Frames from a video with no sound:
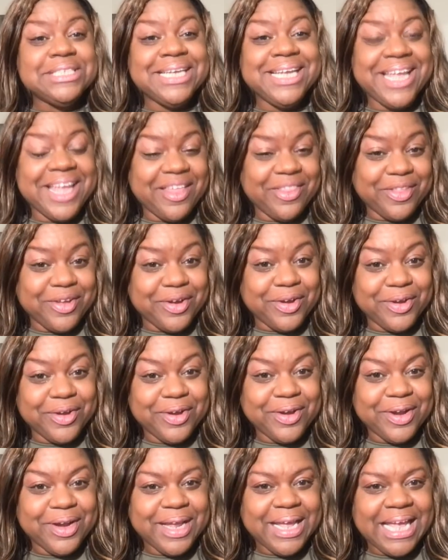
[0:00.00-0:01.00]
together?
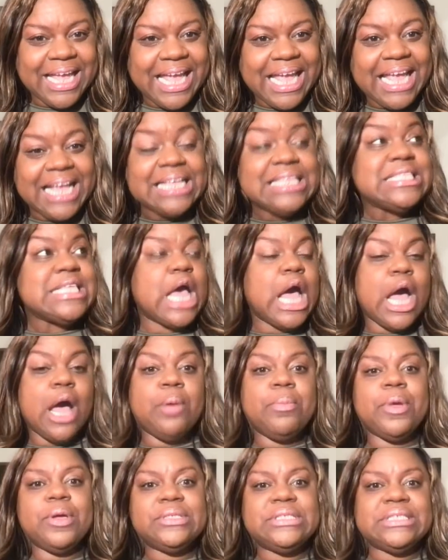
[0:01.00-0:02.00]
It's
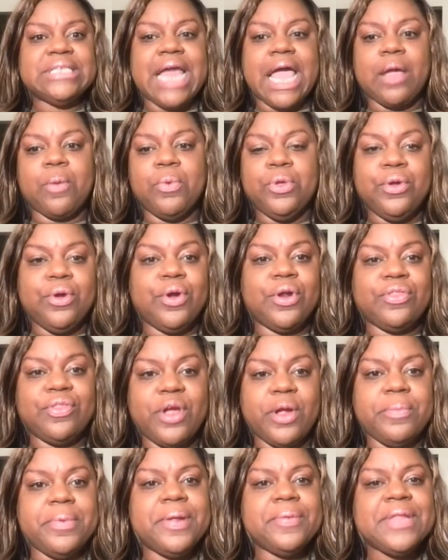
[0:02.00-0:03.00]
almost like when you go to
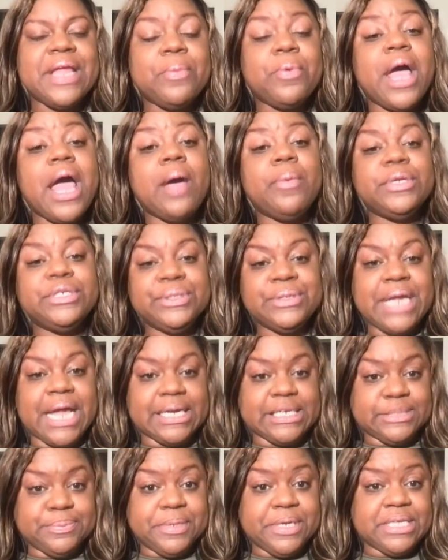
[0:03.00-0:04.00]
therapy, you're like, well, how would you like
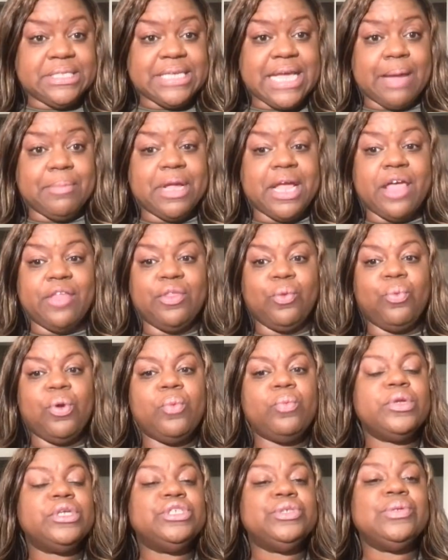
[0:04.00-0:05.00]
to spend the time together?
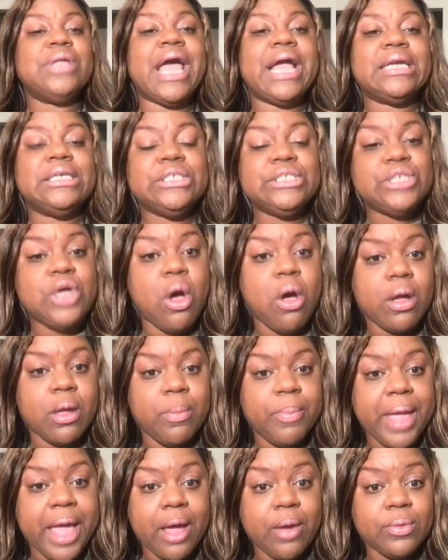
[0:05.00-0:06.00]
What would you like to talk
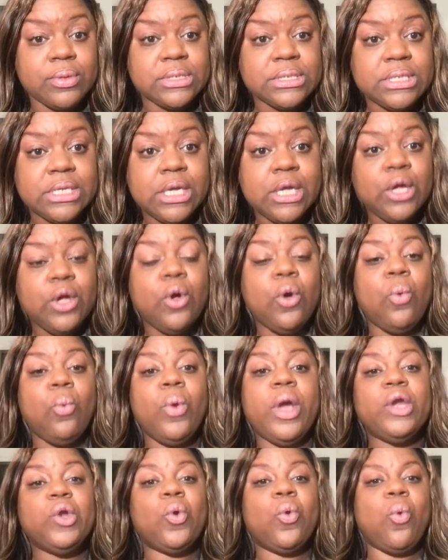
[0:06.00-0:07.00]
about?
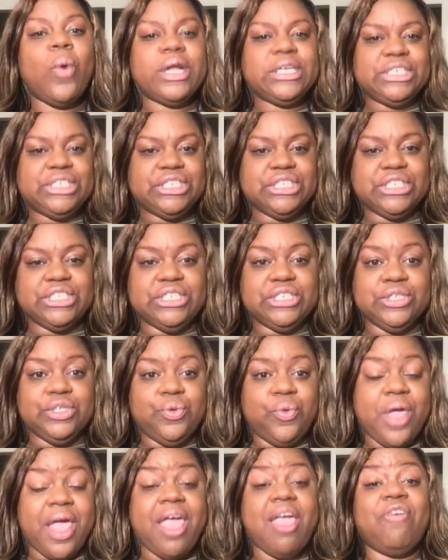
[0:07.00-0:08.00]
What questions do
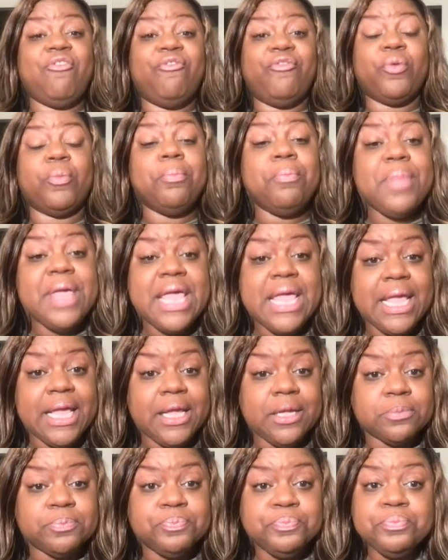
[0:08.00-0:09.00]
you have for
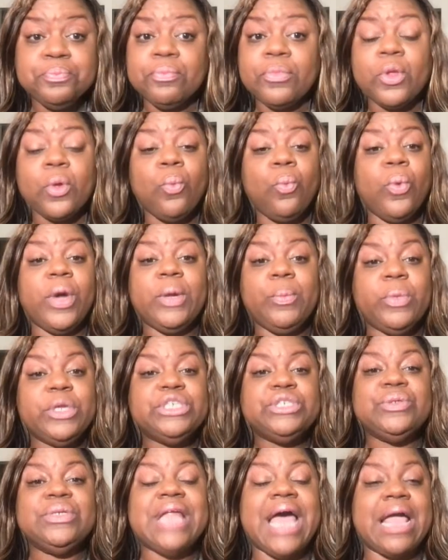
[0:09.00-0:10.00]
me? What would
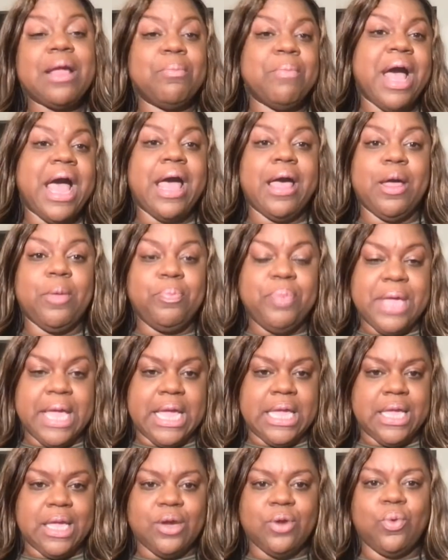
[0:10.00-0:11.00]
you like my
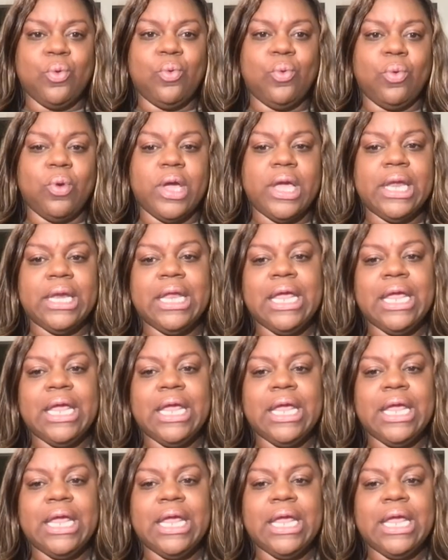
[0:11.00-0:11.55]
opinion on?